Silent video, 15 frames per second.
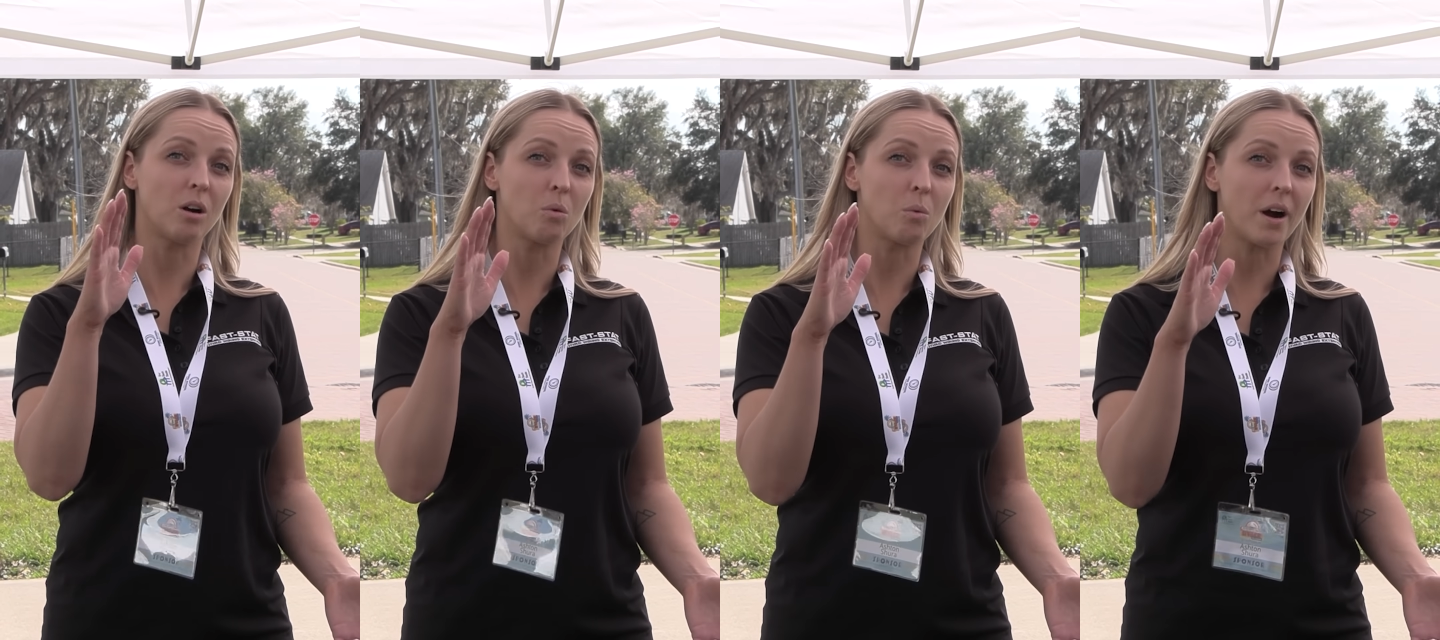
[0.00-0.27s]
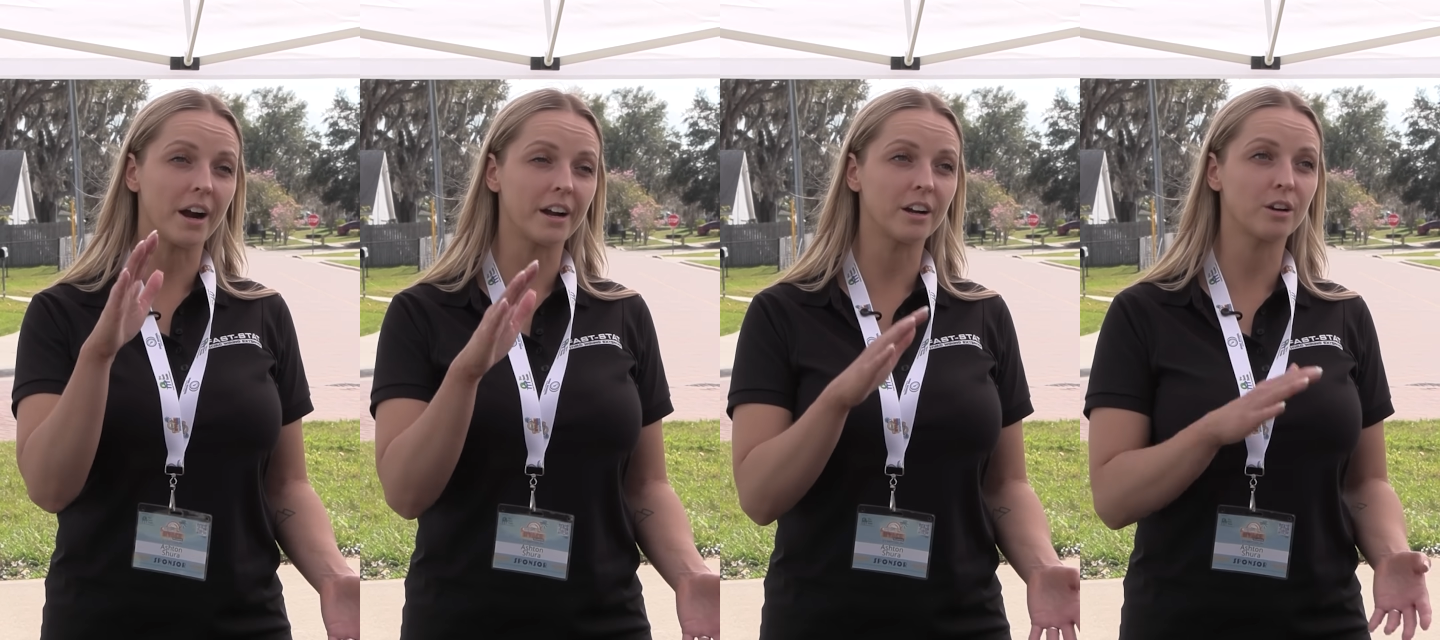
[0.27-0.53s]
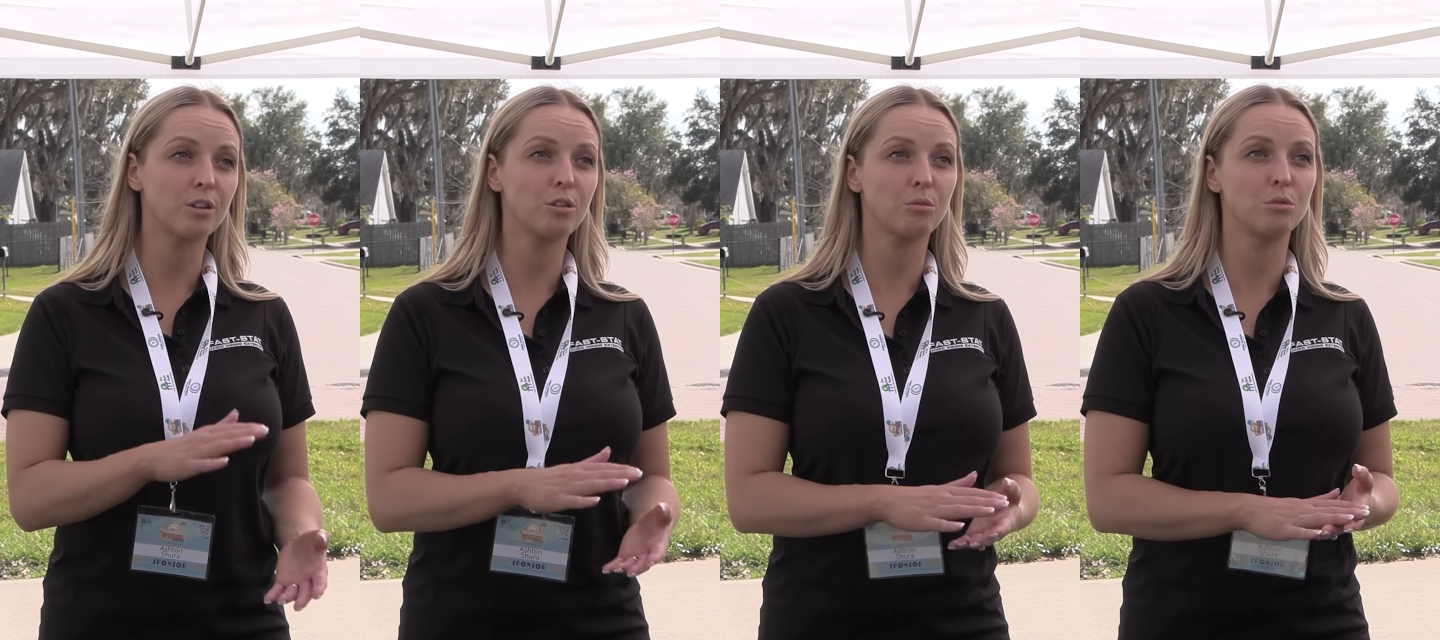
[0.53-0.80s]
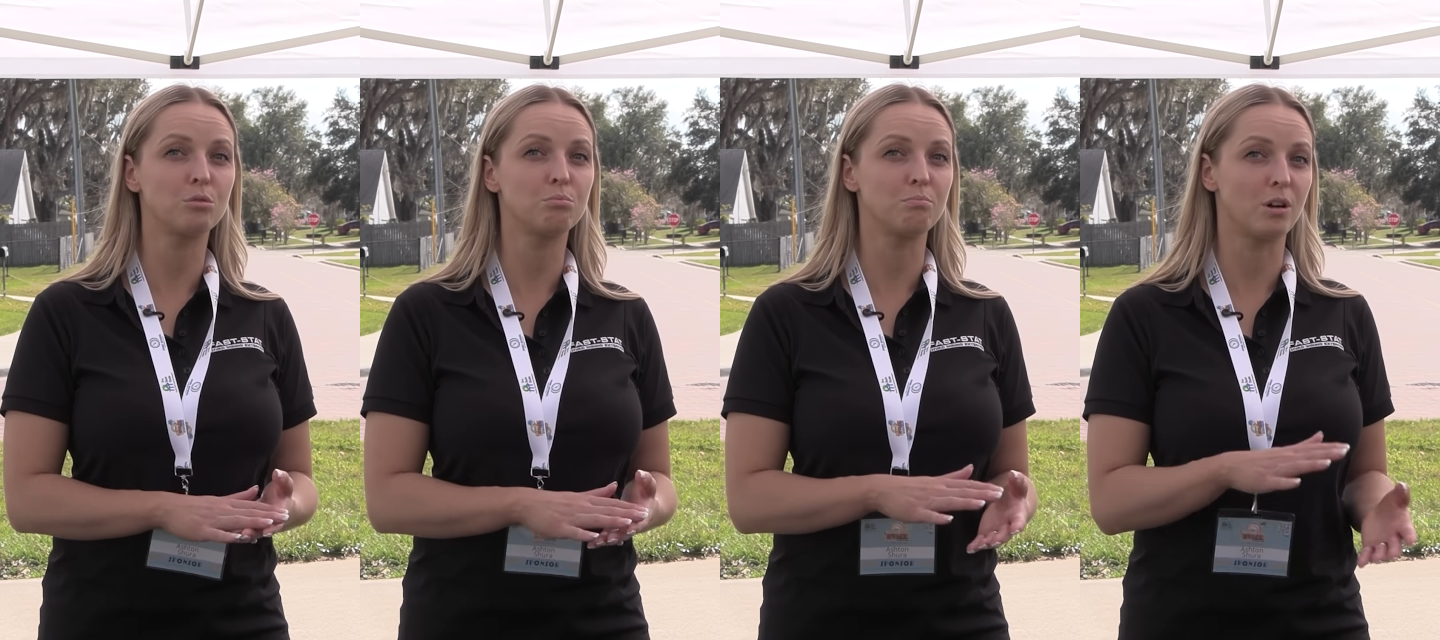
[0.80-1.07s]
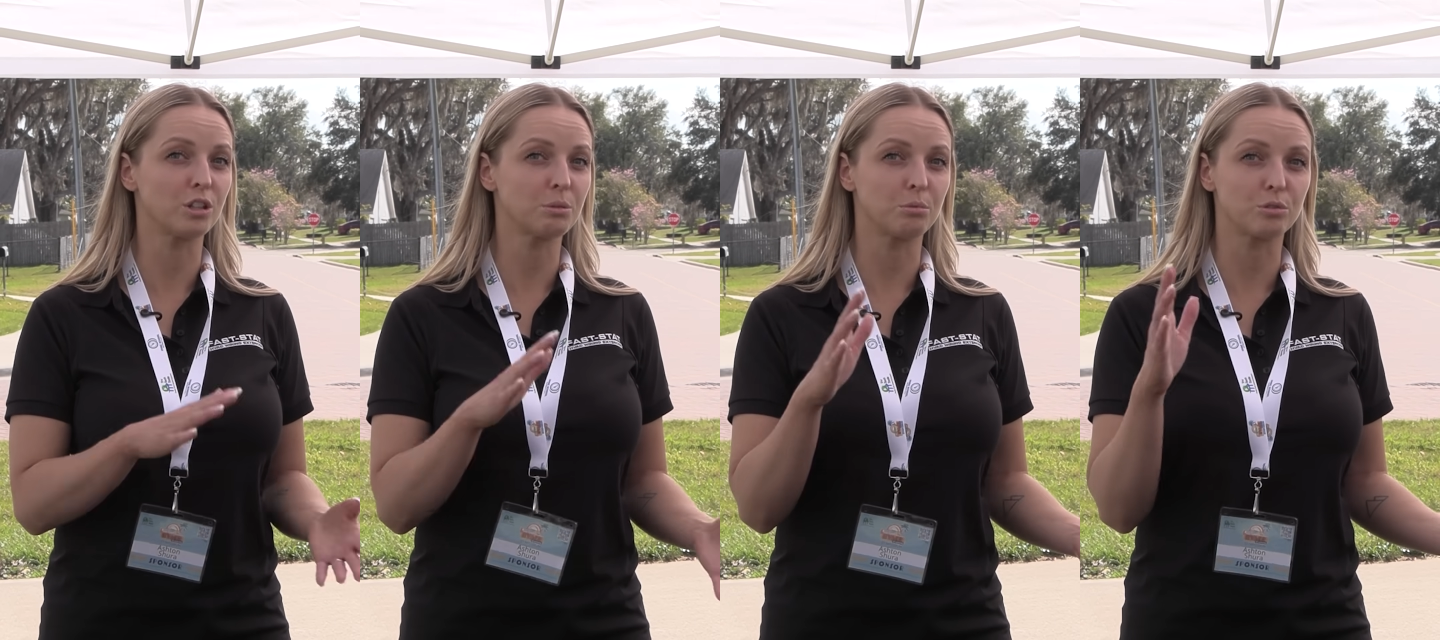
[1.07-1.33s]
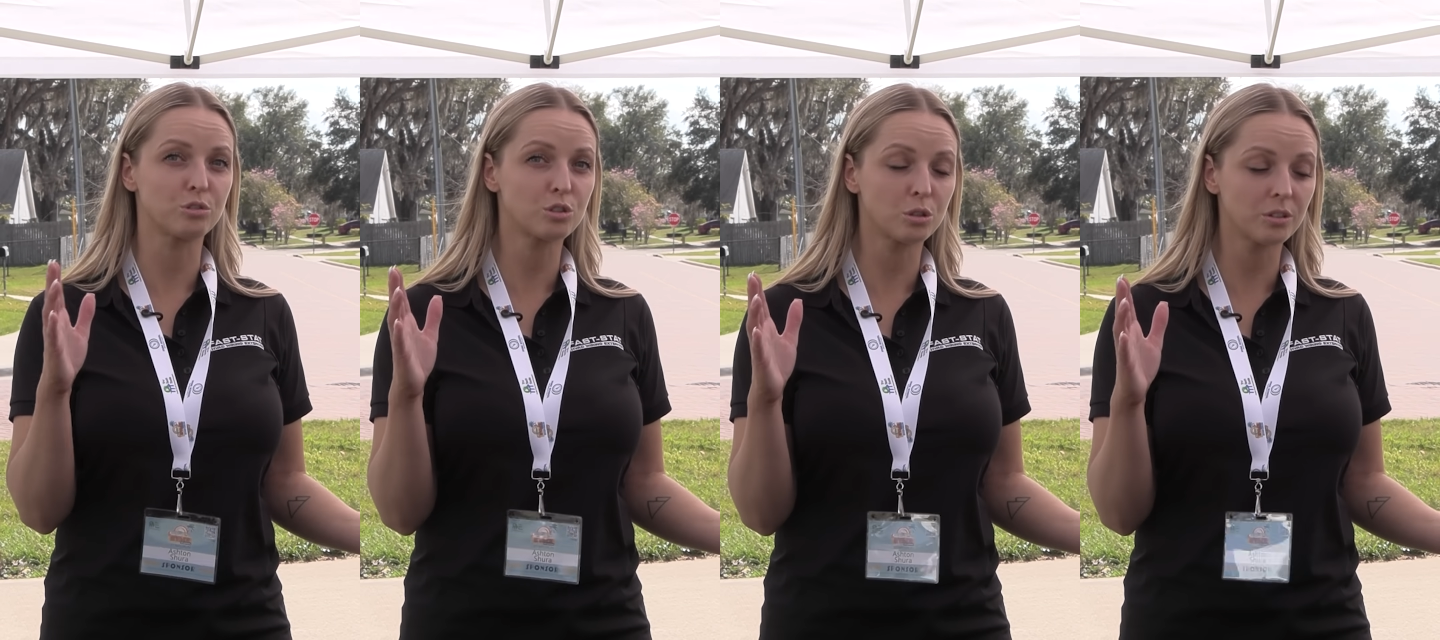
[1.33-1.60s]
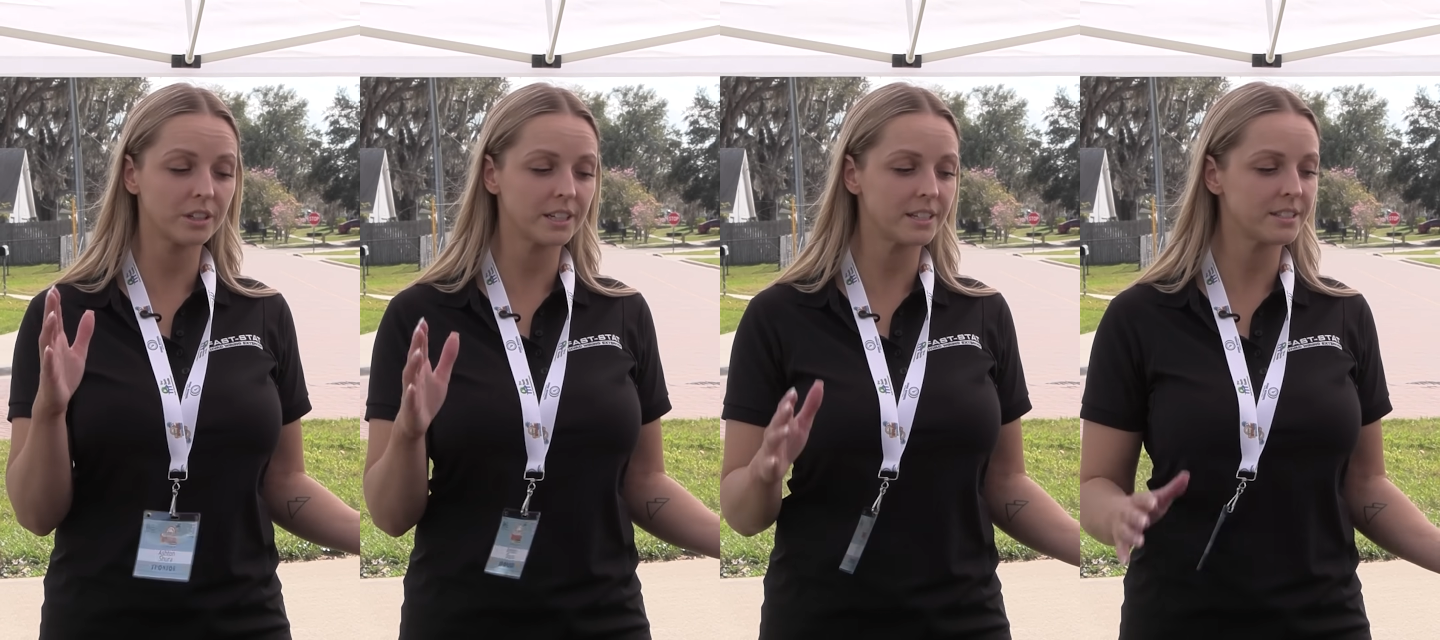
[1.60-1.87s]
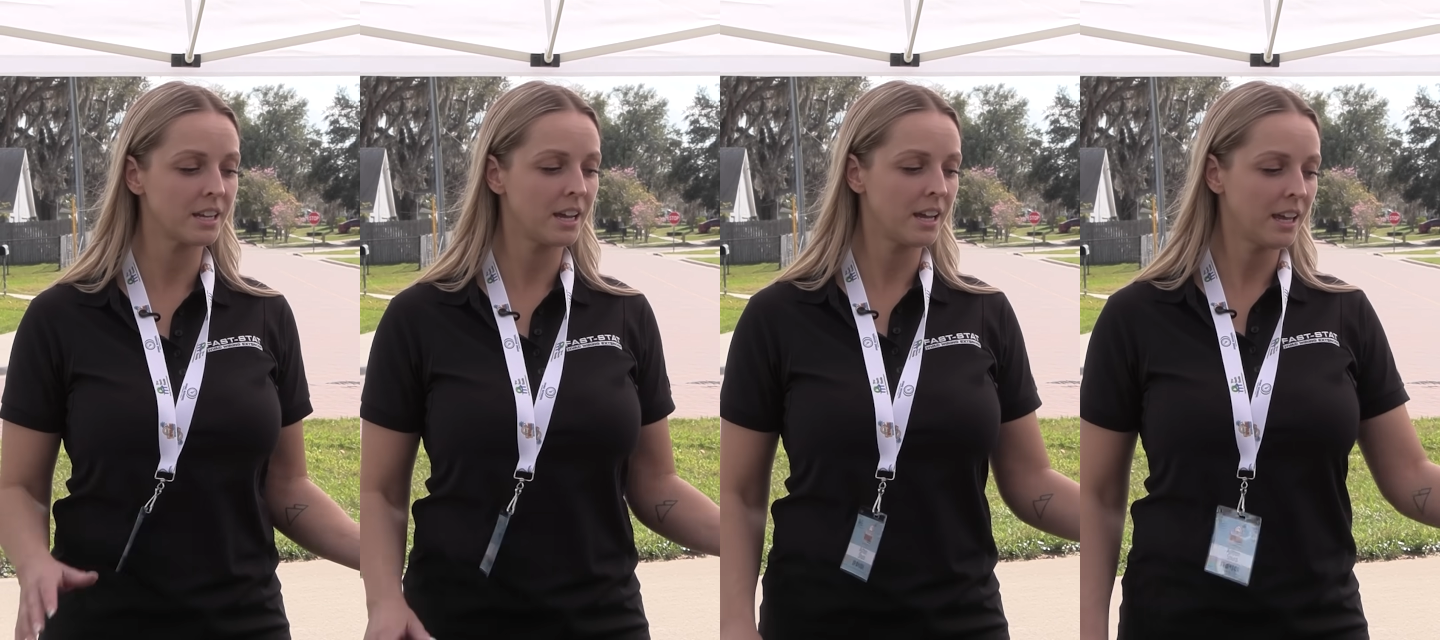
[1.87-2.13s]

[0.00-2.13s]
a wire through multiple stories.